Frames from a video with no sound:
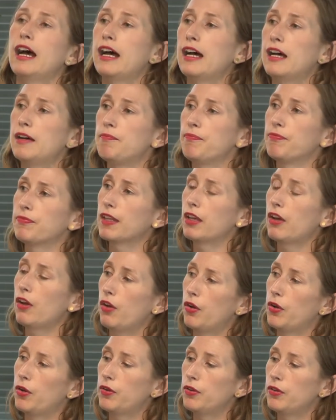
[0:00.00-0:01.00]
um,
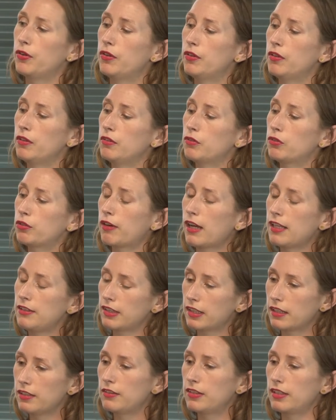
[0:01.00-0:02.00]
who tried
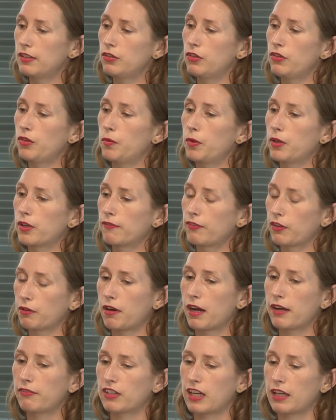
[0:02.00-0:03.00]
to continue the work of the
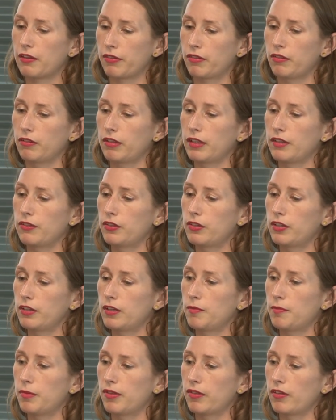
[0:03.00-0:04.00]
Craft Council in the
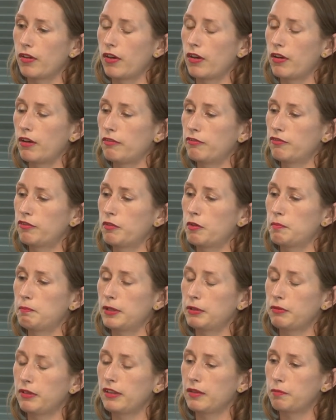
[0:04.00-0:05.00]
terms of
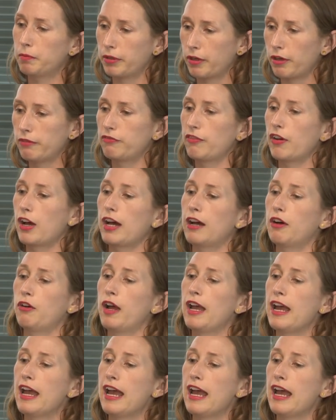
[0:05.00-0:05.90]
building the profile